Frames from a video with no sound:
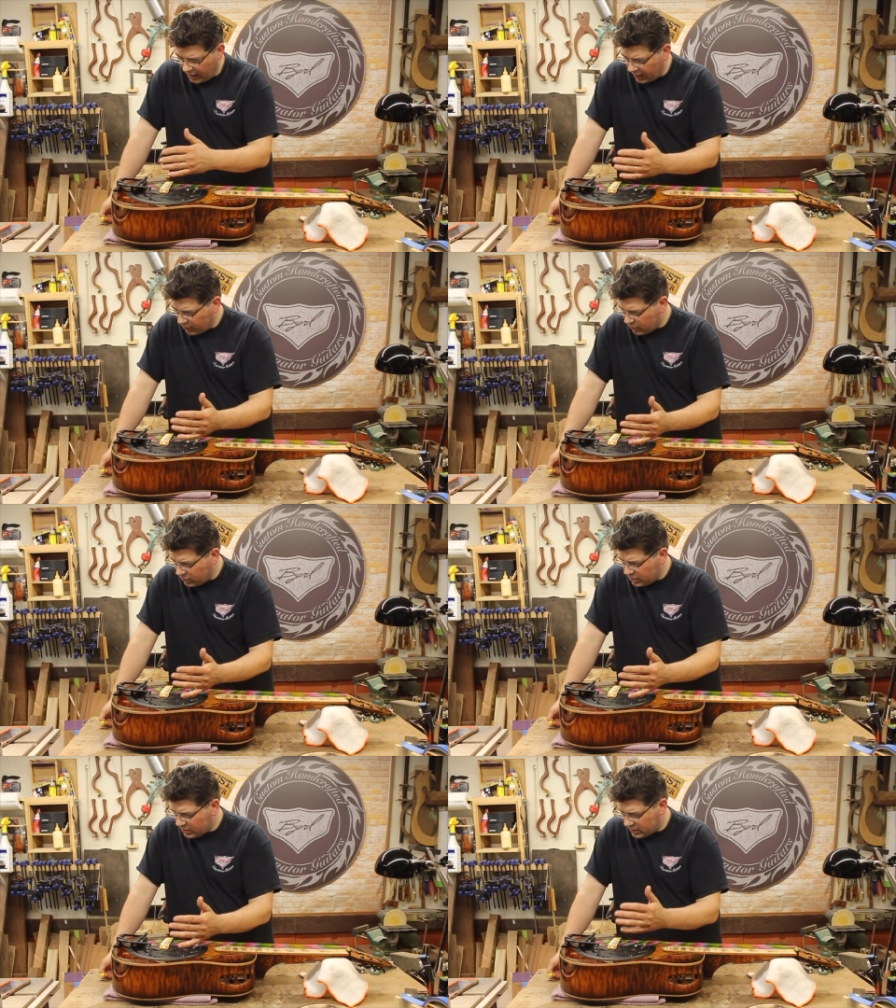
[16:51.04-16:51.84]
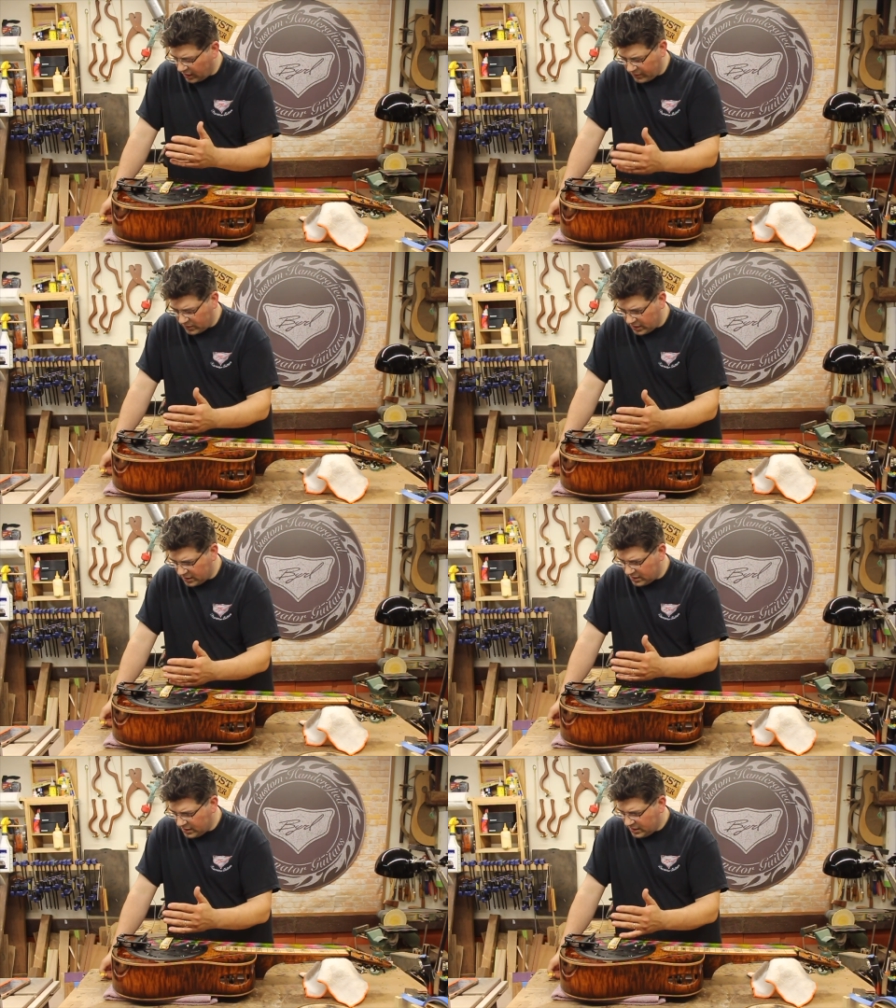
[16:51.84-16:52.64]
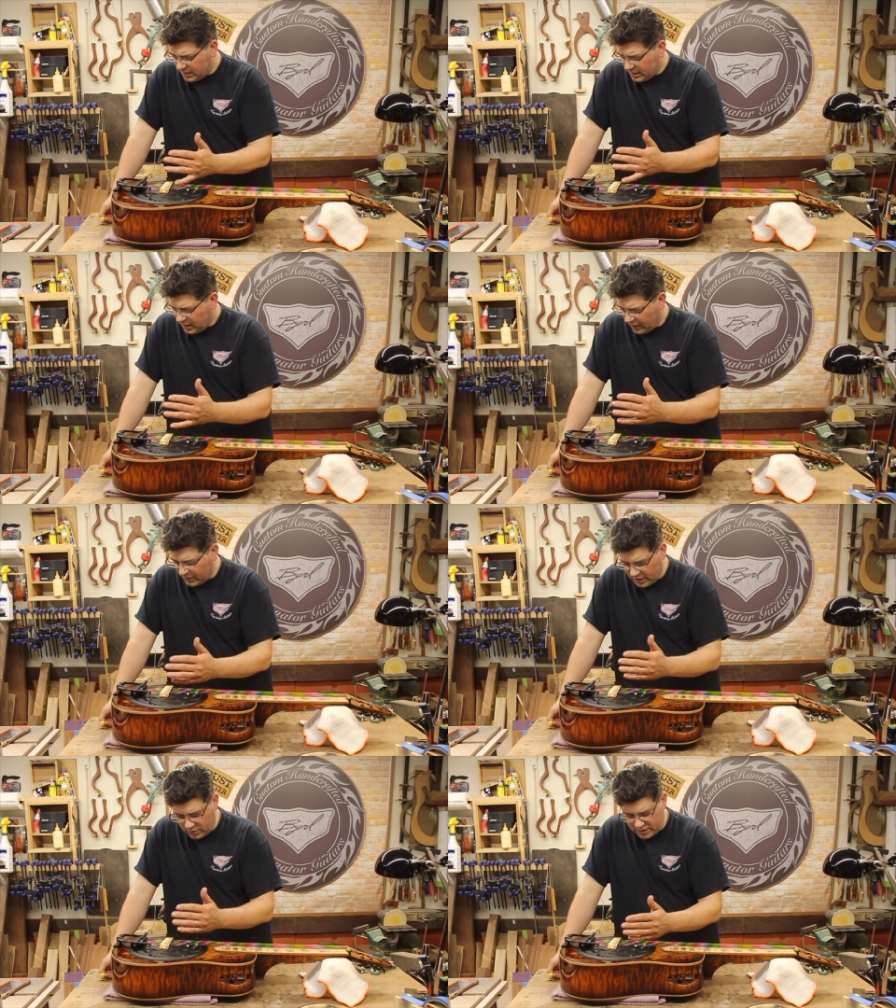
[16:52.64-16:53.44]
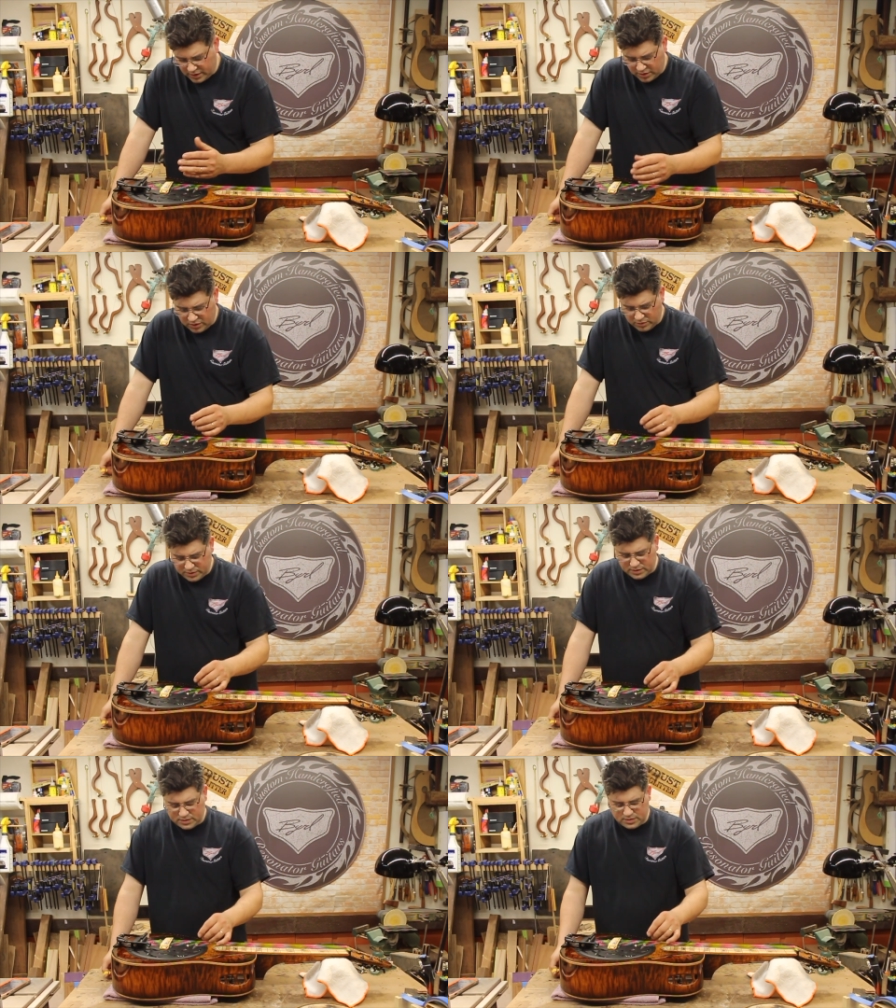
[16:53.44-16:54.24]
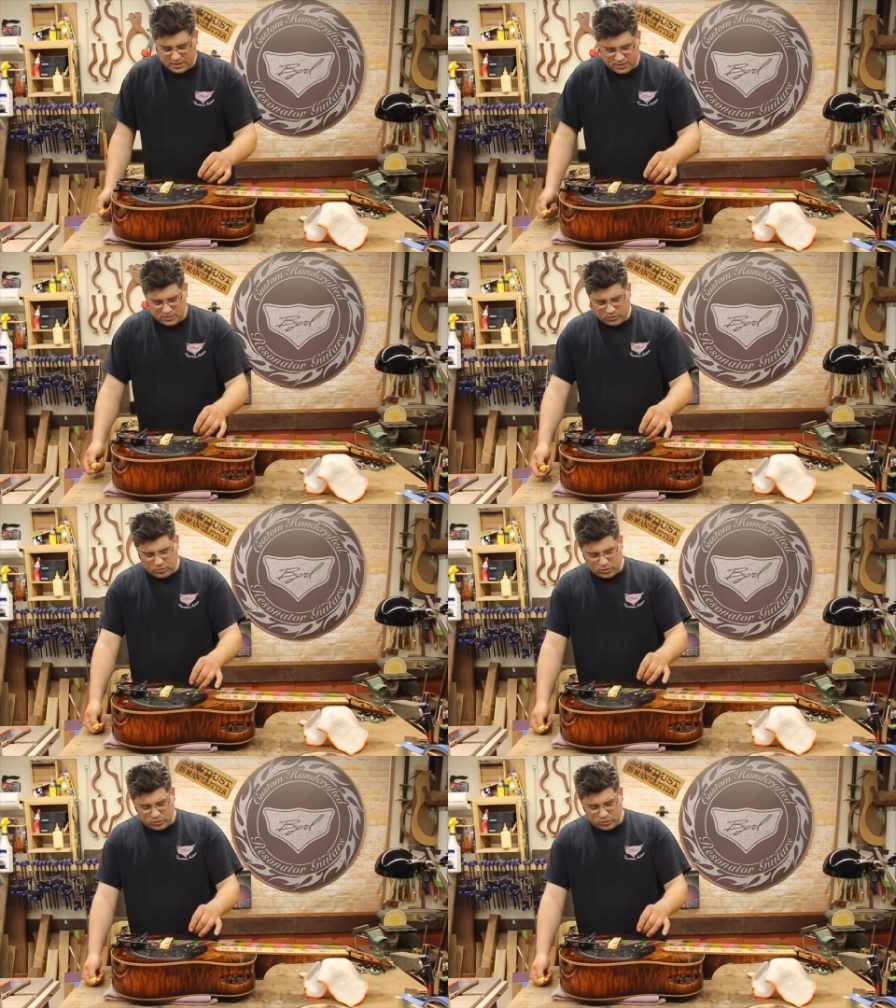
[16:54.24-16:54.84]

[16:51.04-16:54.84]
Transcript: ironwood, or I forget I forget what they call it, but it's it's